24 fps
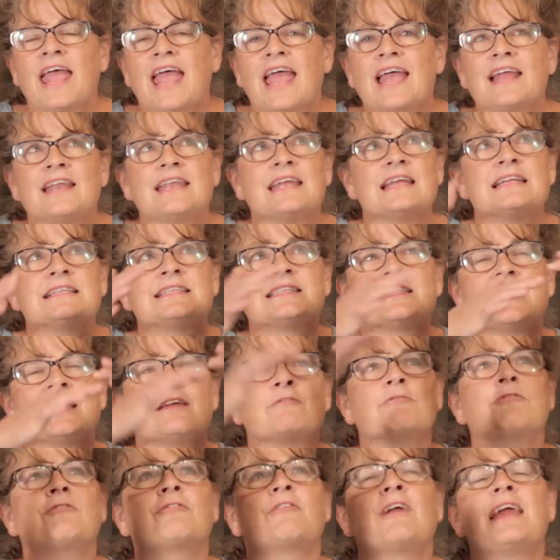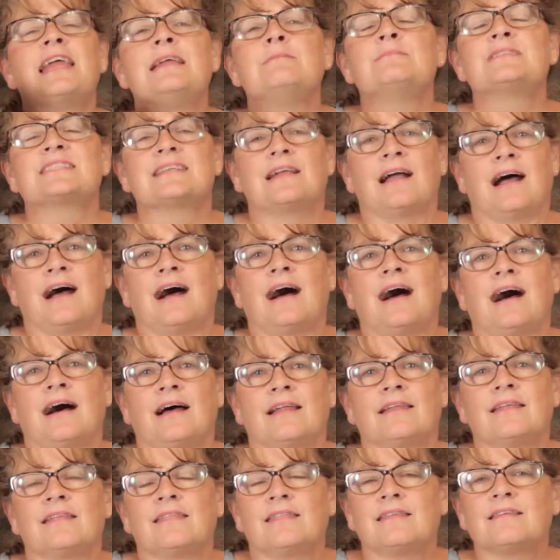and it's it frames
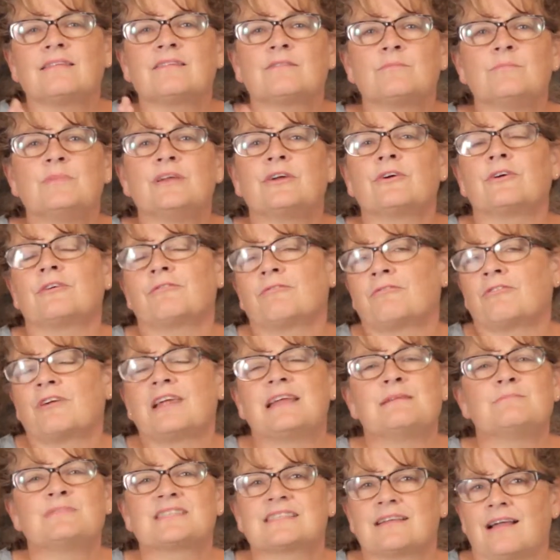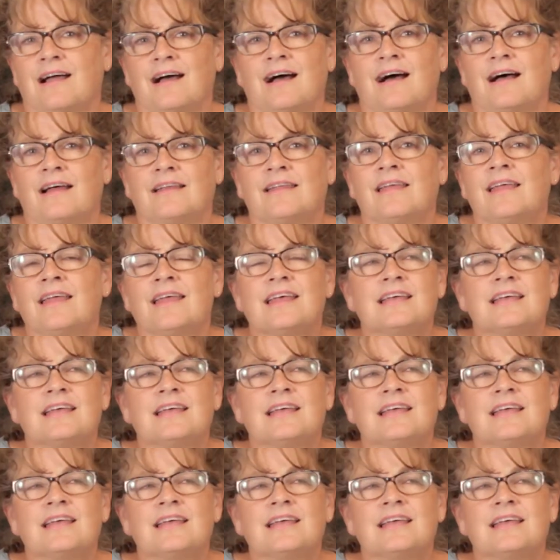God. This mirror frames God.